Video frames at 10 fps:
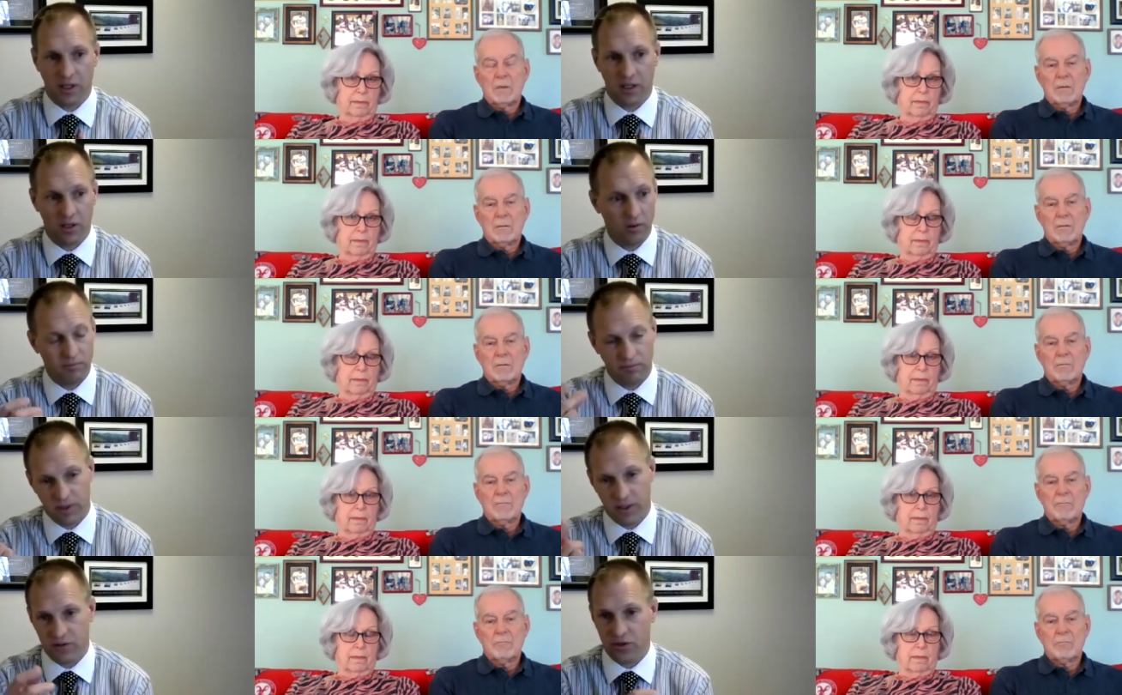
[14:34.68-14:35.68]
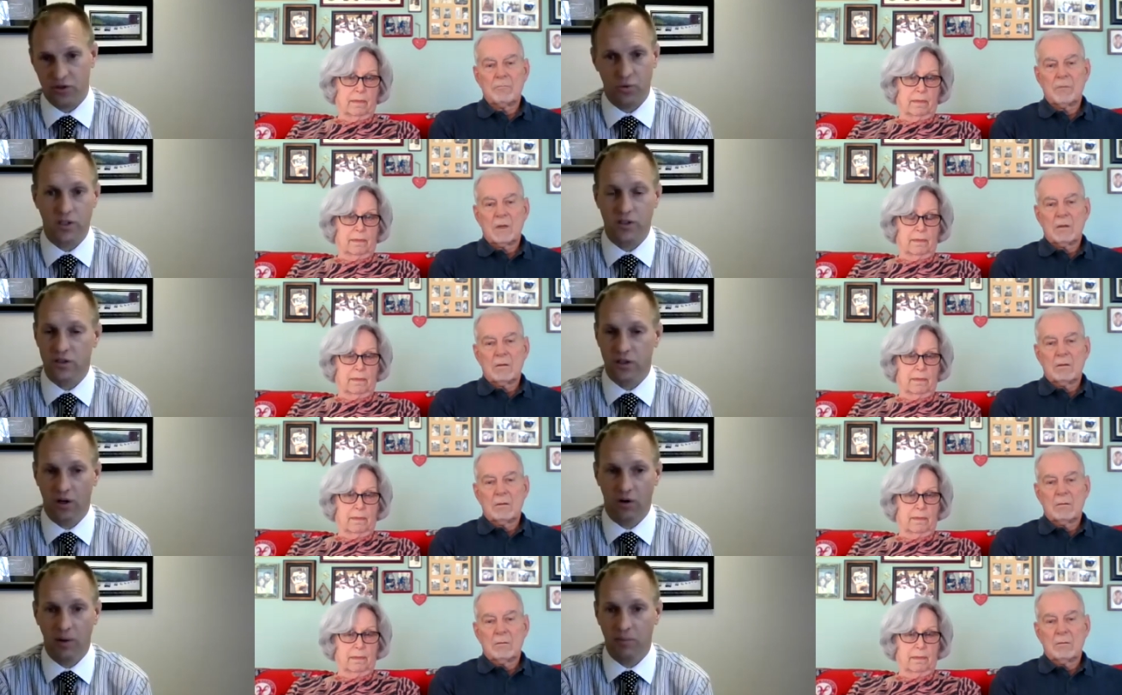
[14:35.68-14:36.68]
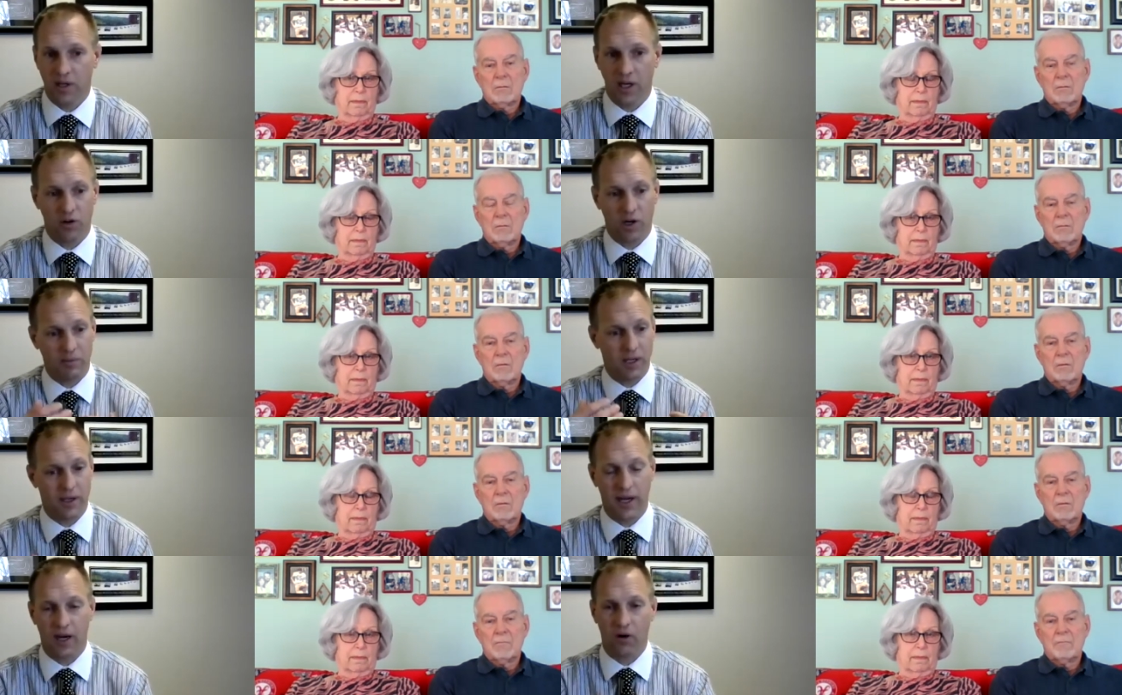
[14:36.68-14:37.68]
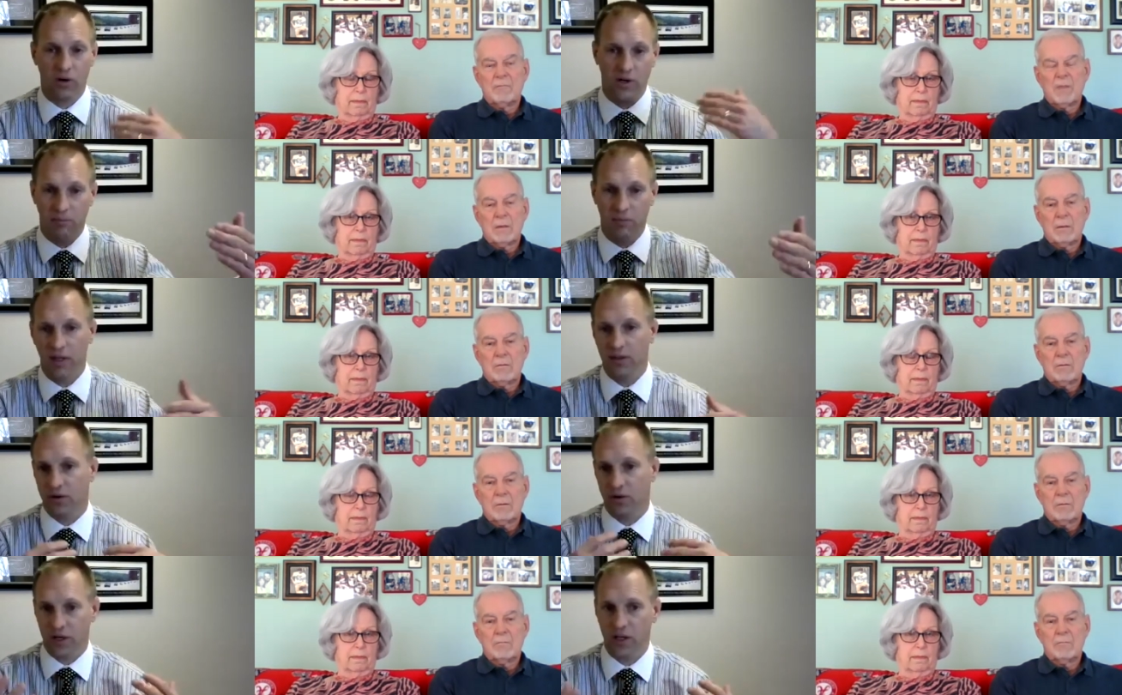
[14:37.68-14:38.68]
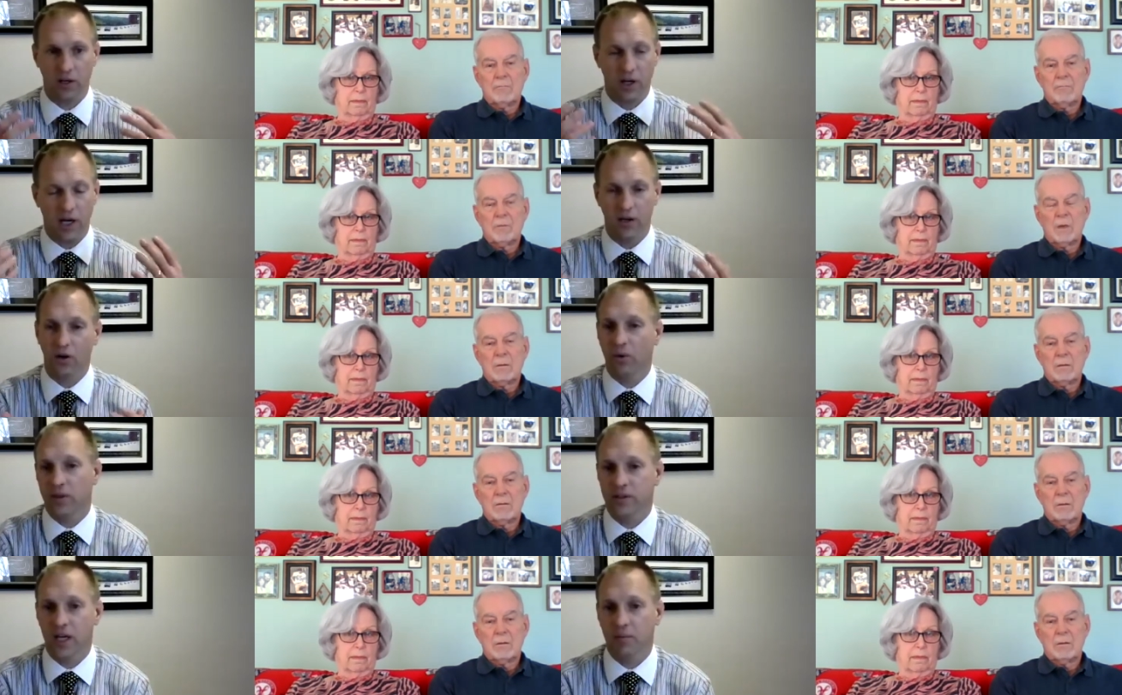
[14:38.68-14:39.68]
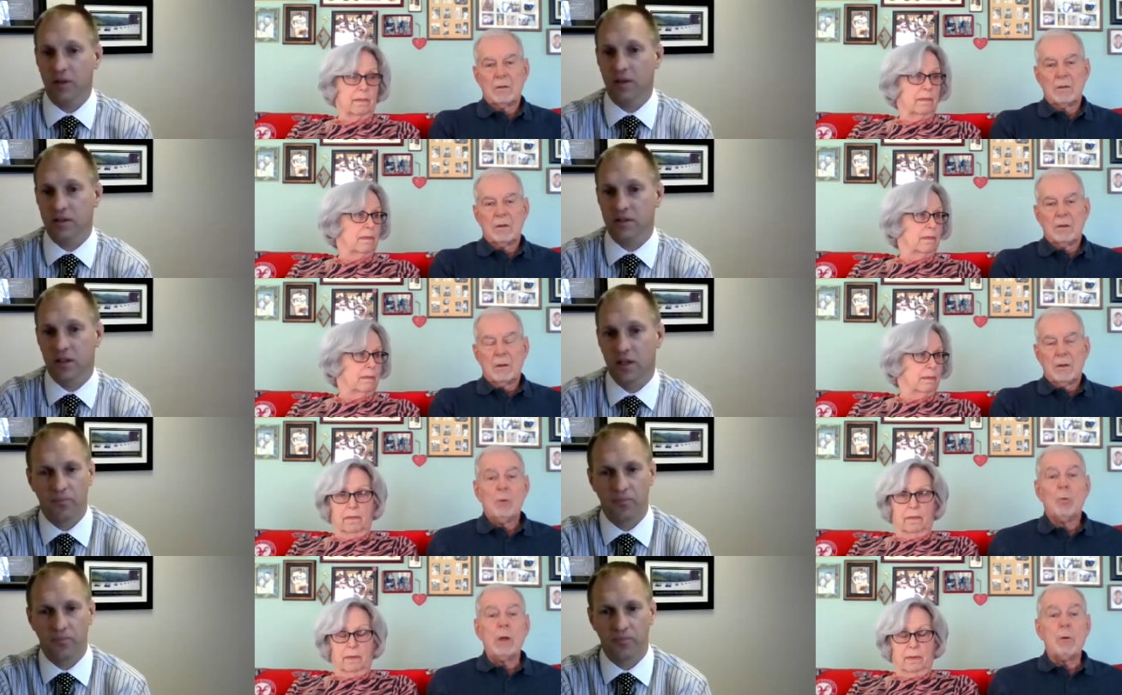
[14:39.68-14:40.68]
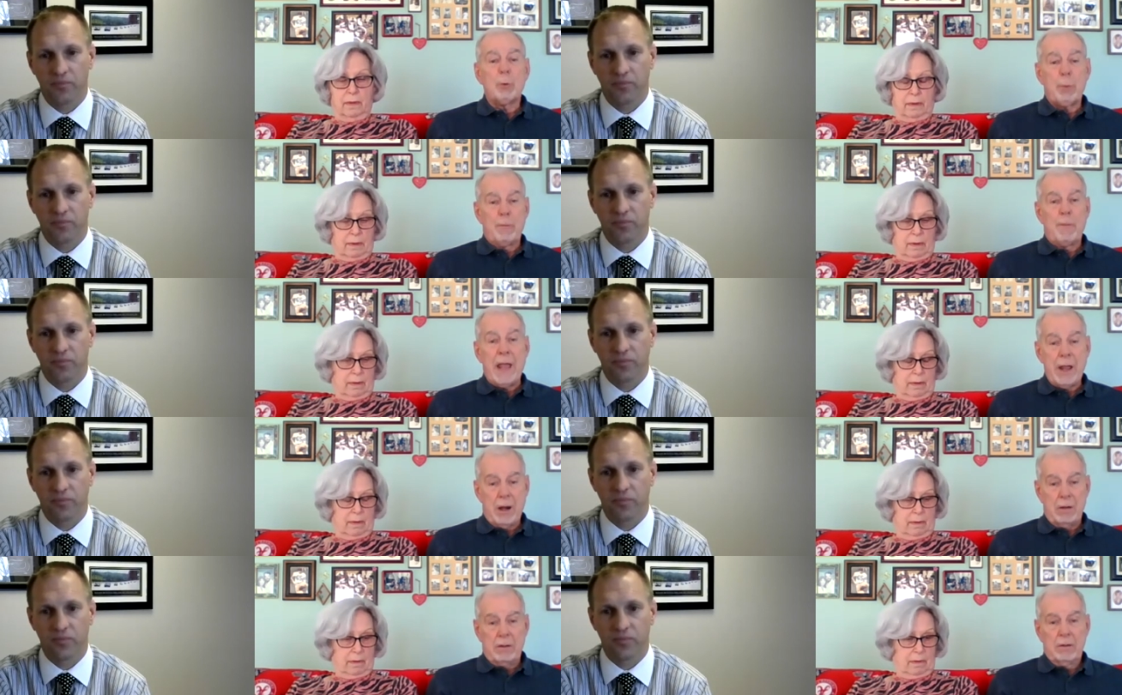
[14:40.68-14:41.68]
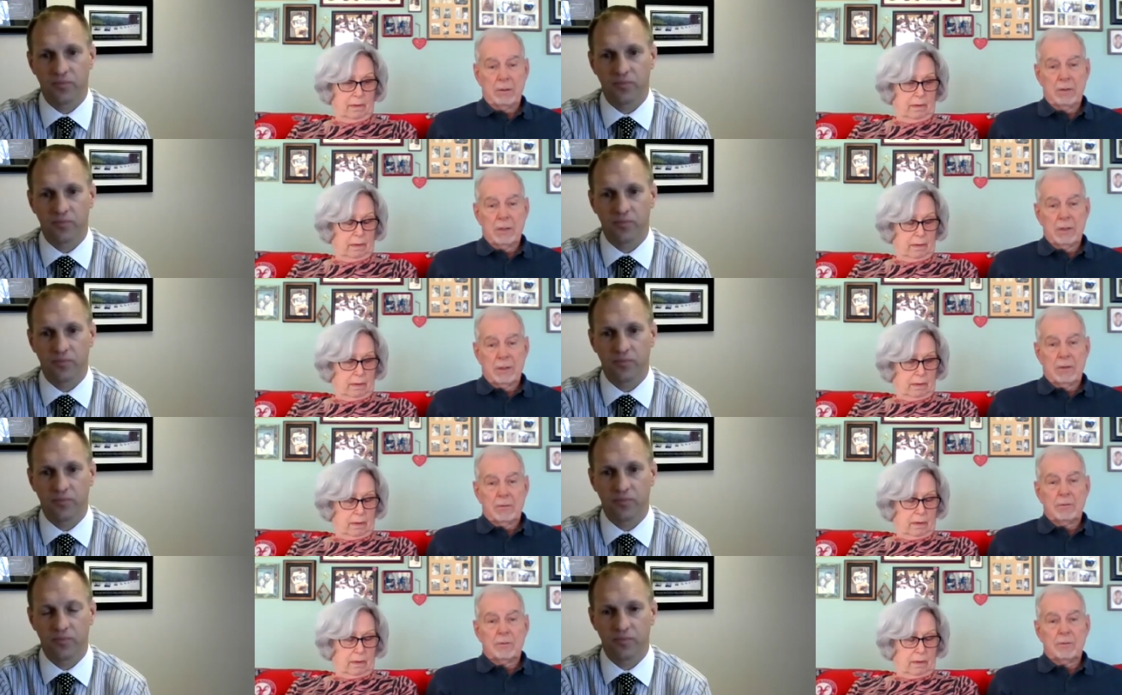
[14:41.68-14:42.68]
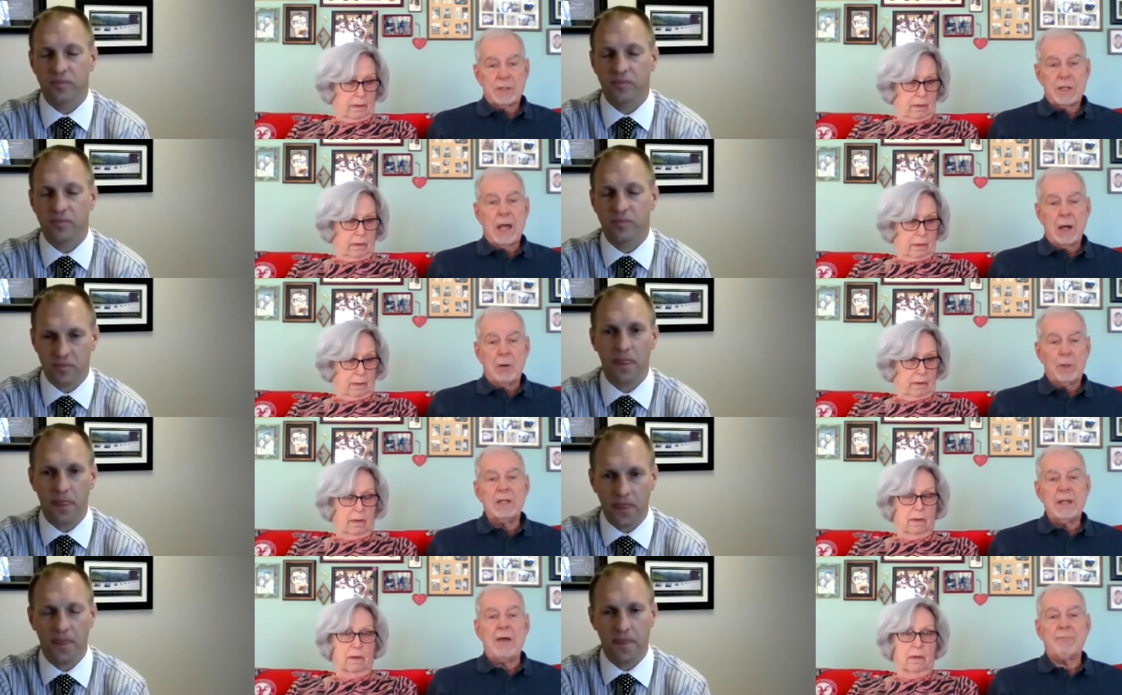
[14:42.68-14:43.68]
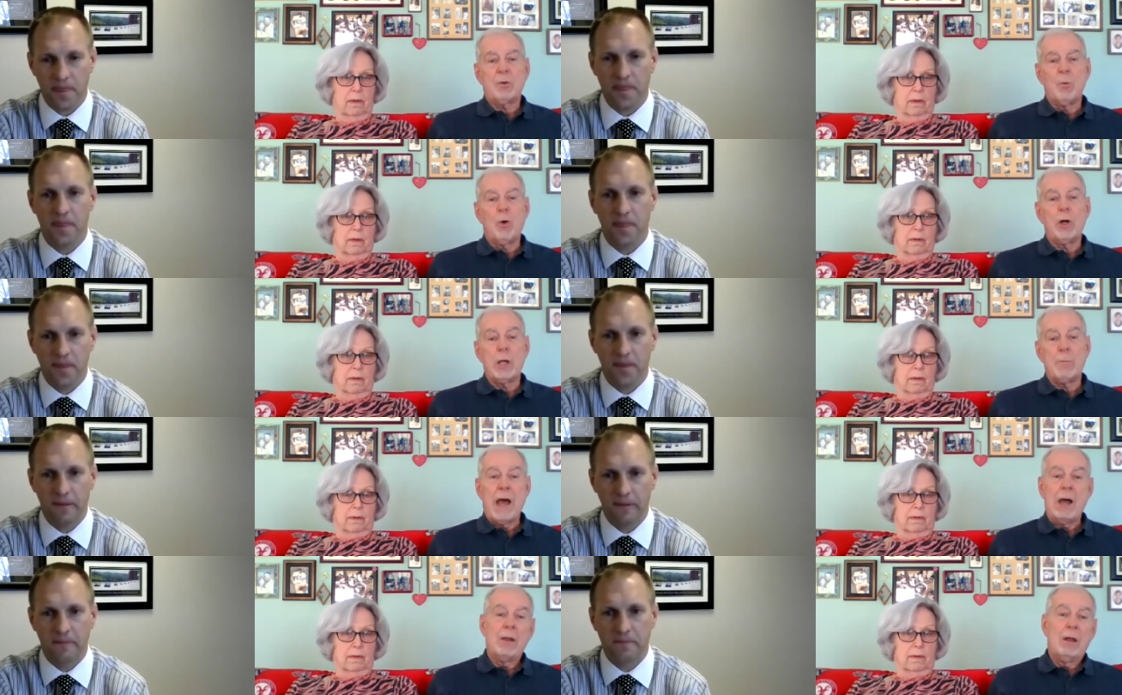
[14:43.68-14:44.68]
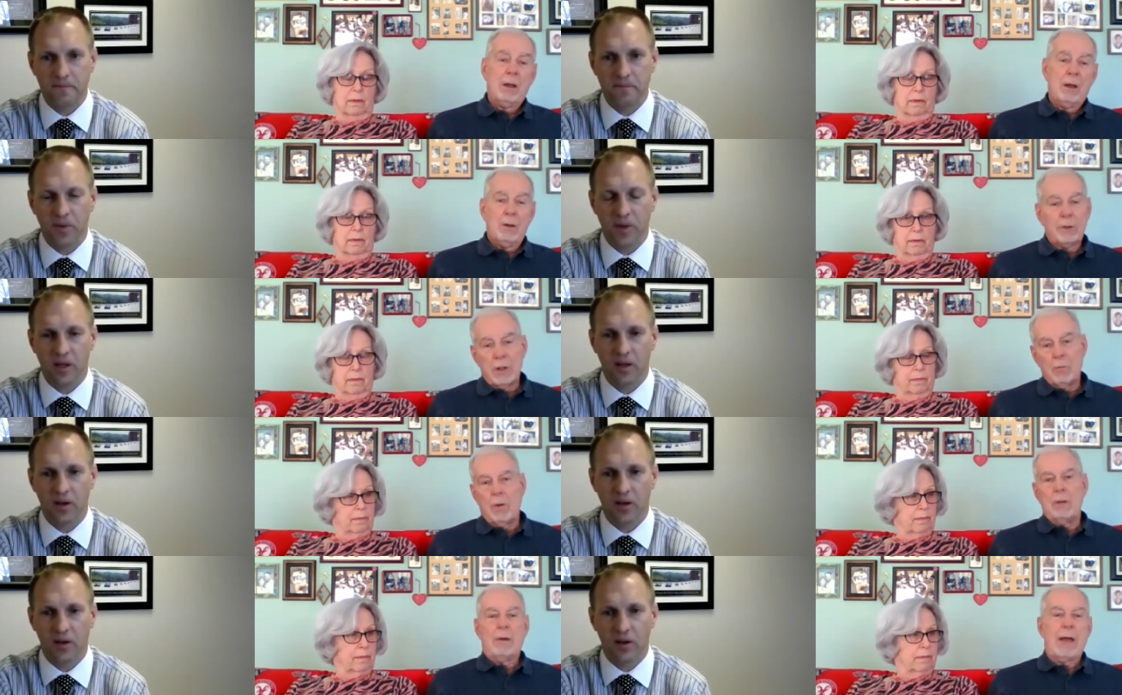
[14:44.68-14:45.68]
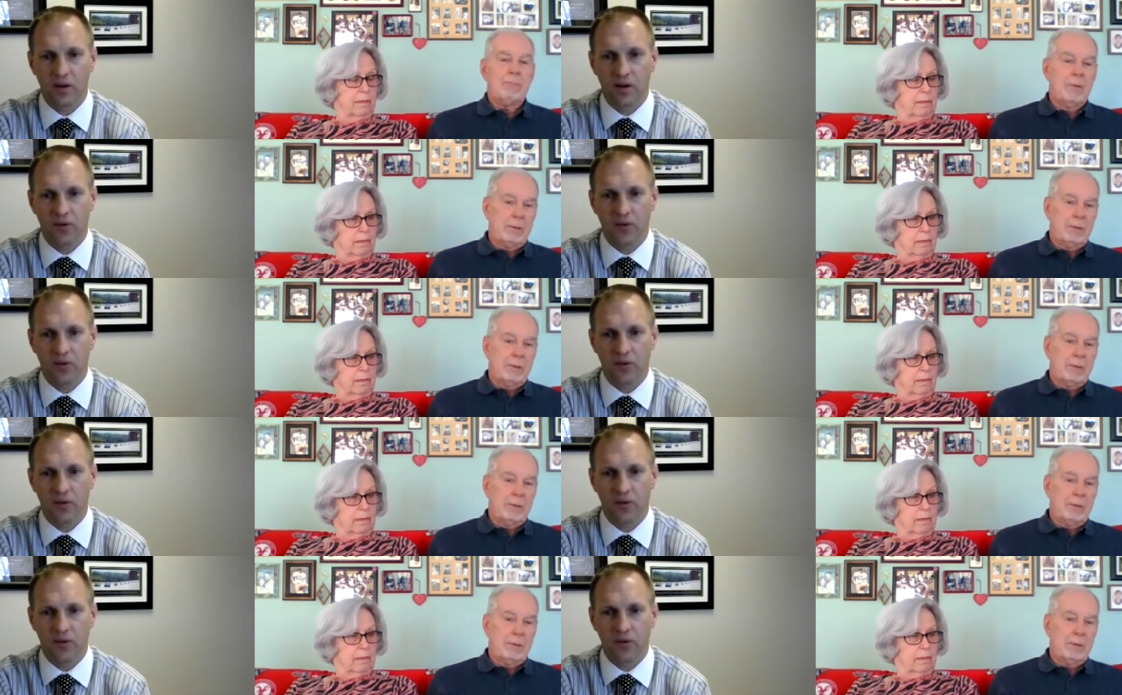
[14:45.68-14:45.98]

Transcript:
Speaker 1: like, you know, here's the switch. You know, I'm done, or I'm done now, or in a month, or in a year. I know when the time is.
Speaker 2: We were prepared to retire. We didn't have to worry about, you know, well,